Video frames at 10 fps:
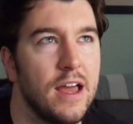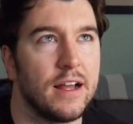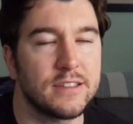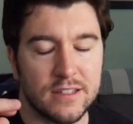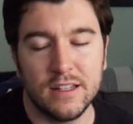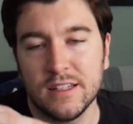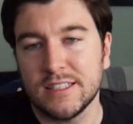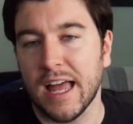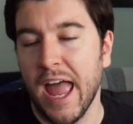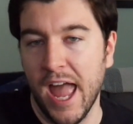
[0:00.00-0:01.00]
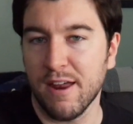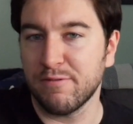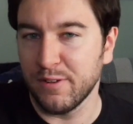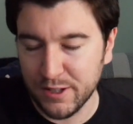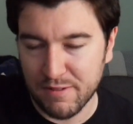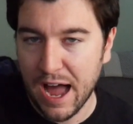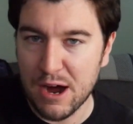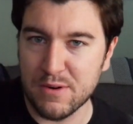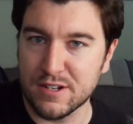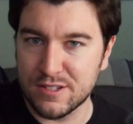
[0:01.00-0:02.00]
It's at least a handful of
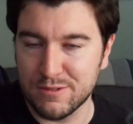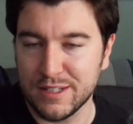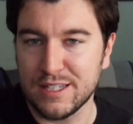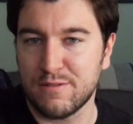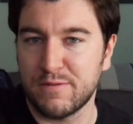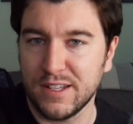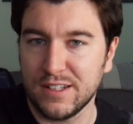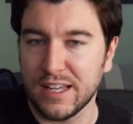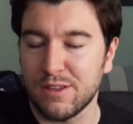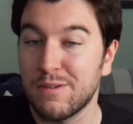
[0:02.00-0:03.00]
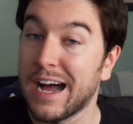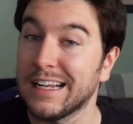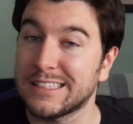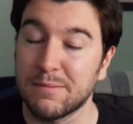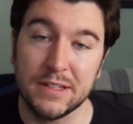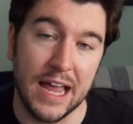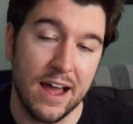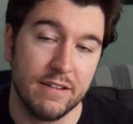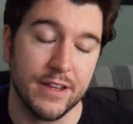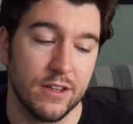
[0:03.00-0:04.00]
hours to at least feel like you got something
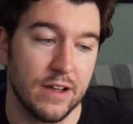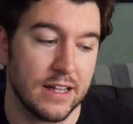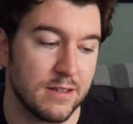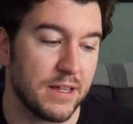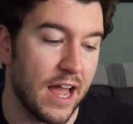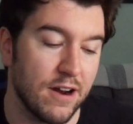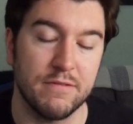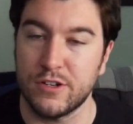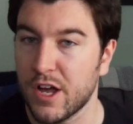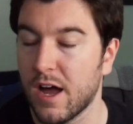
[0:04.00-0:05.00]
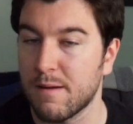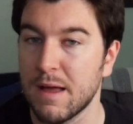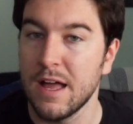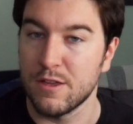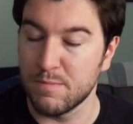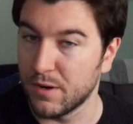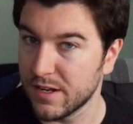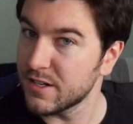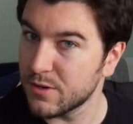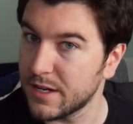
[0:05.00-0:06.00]
out of it. You got something out of your time you put into